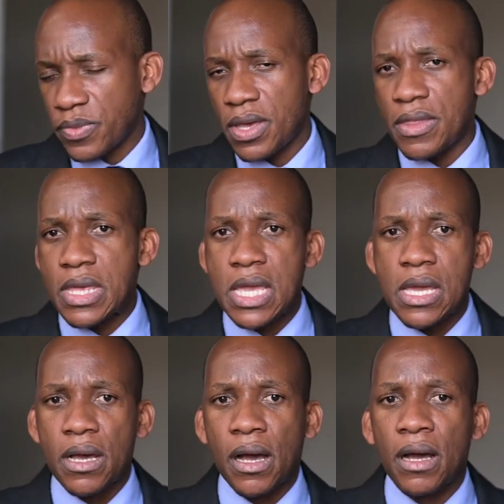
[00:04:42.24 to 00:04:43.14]

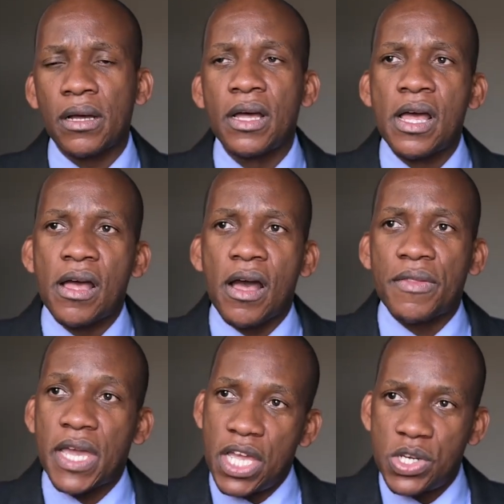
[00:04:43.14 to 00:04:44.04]
the
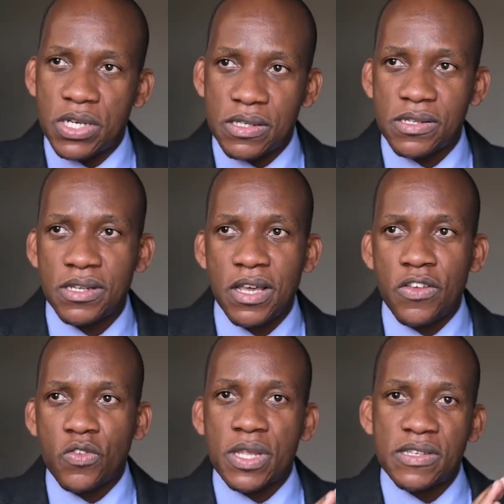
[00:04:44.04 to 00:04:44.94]
agents.
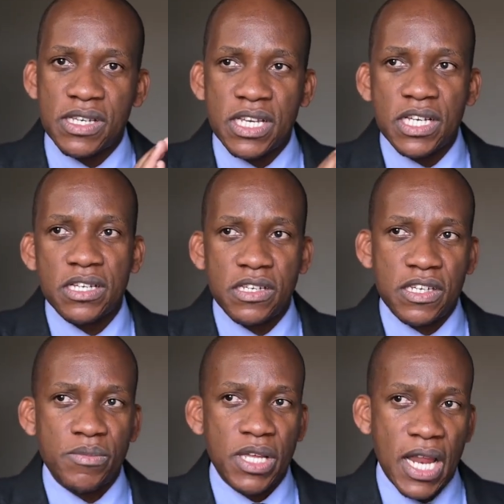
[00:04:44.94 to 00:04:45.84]
So there's a dedicated
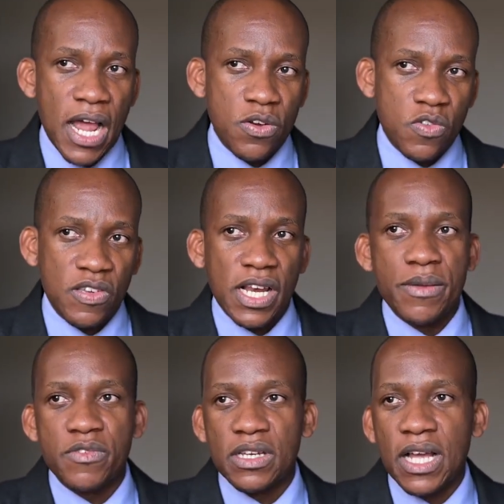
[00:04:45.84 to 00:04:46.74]
team that handles
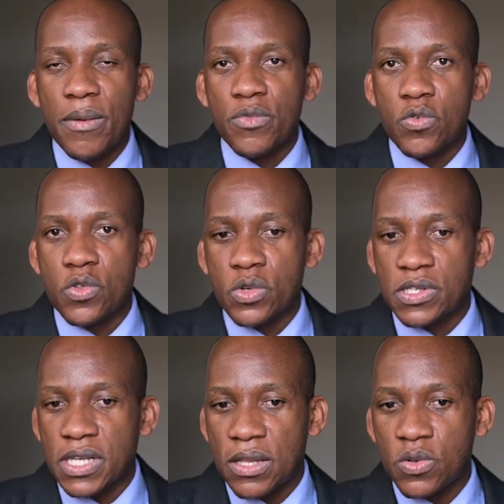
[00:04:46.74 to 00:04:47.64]
claims that come through
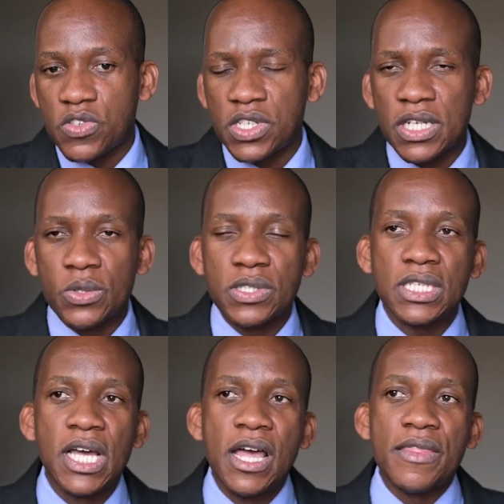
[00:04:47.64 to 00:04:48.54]
those
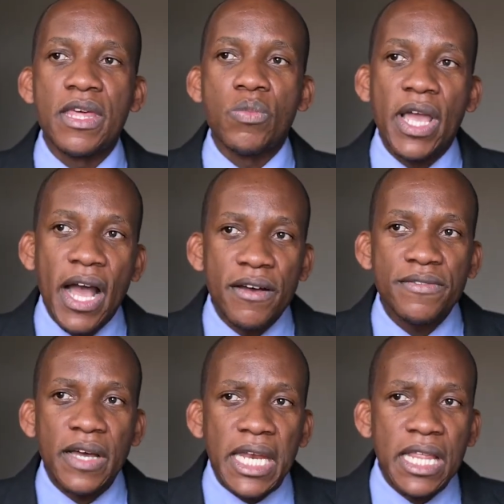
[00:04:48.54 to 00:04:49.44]
channels. Then we
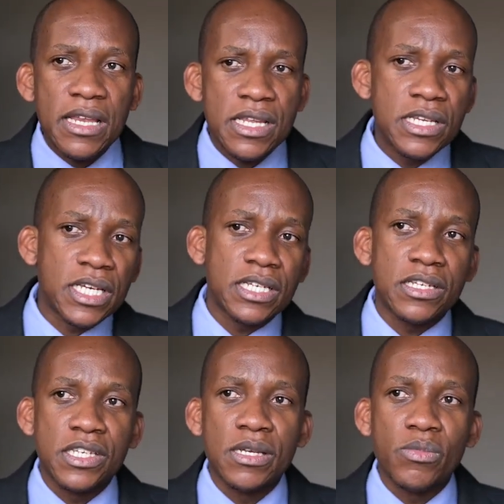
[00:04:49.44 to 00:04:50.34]
have another
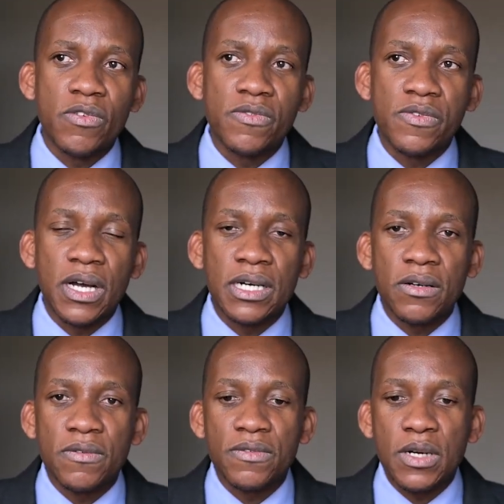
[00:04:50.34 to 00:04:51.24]
dedicated team of
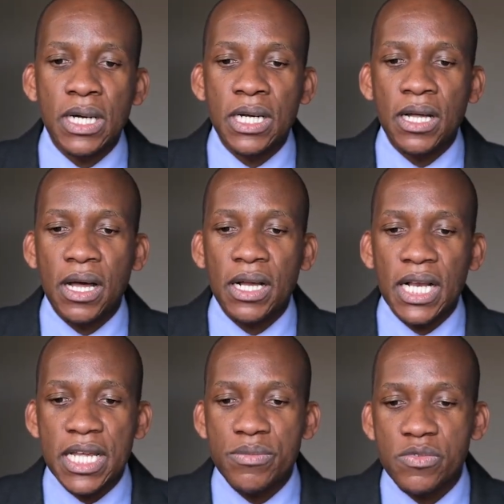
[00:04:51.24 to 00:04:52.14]

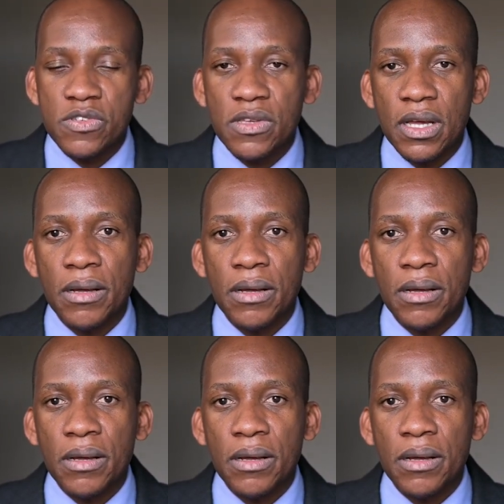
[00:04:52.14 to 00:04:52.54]
claims